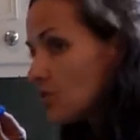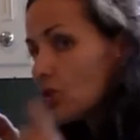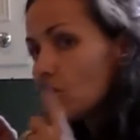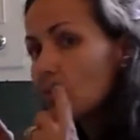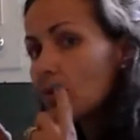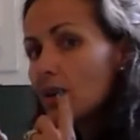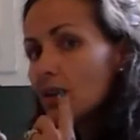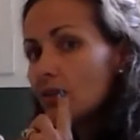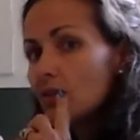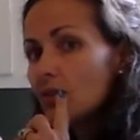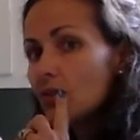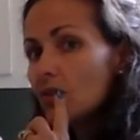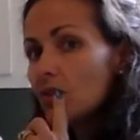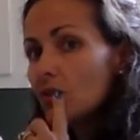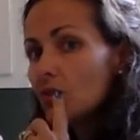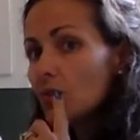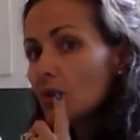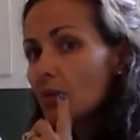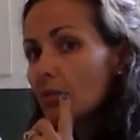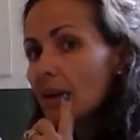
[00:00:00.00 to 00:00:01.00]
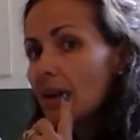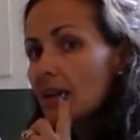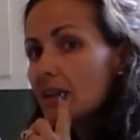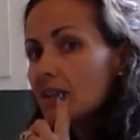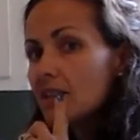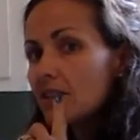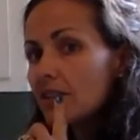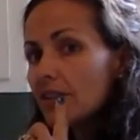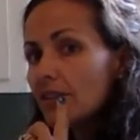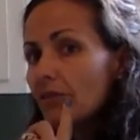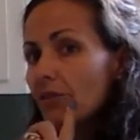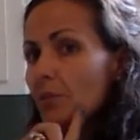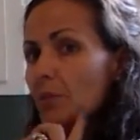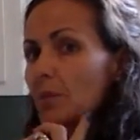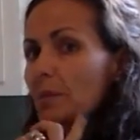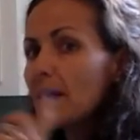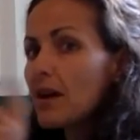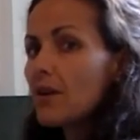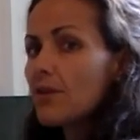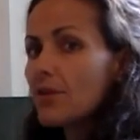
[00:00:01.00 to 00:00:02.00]
you don't want your bacteria from
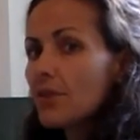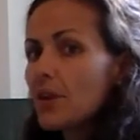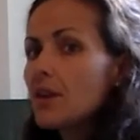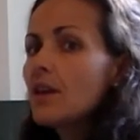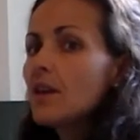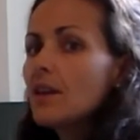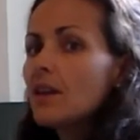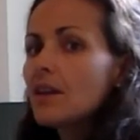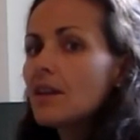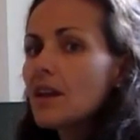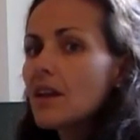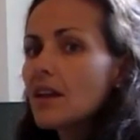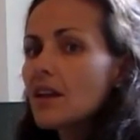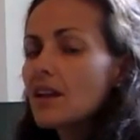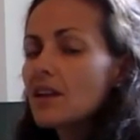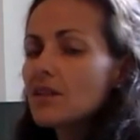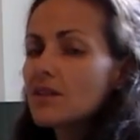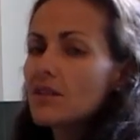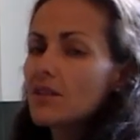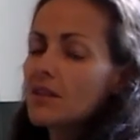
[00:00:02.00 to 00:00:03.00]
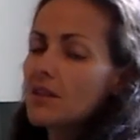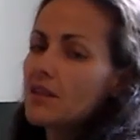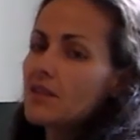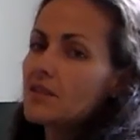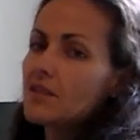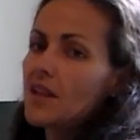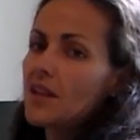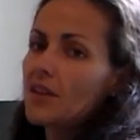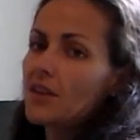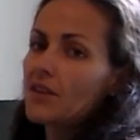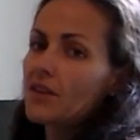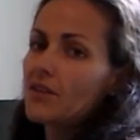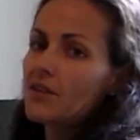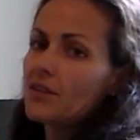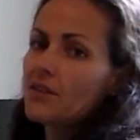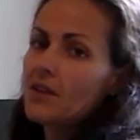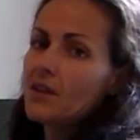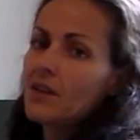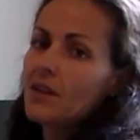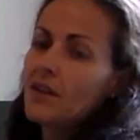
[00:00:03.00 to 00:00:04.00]
your mouth getting into the container.
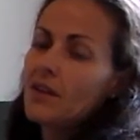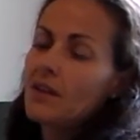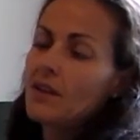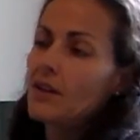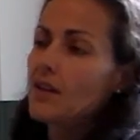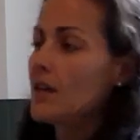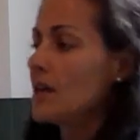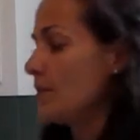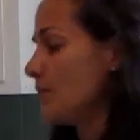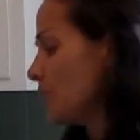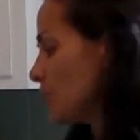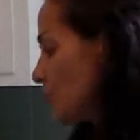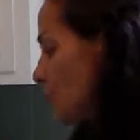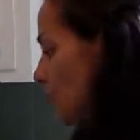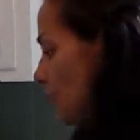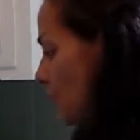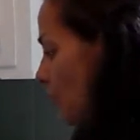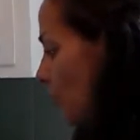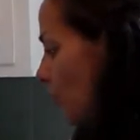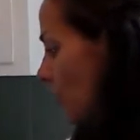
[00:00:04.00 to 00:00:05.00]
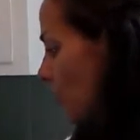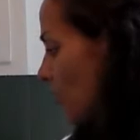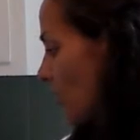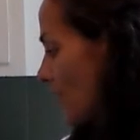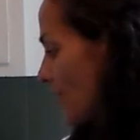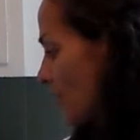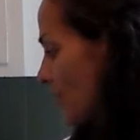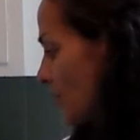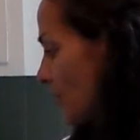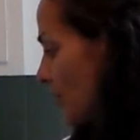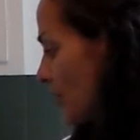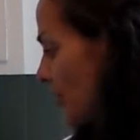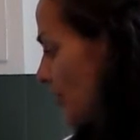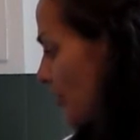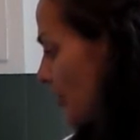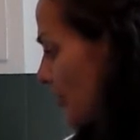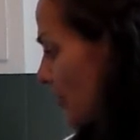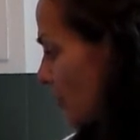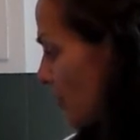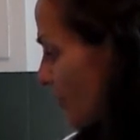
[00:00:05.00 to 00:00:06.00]
You could pour it off from
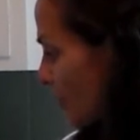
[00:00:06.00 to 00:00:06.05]
here,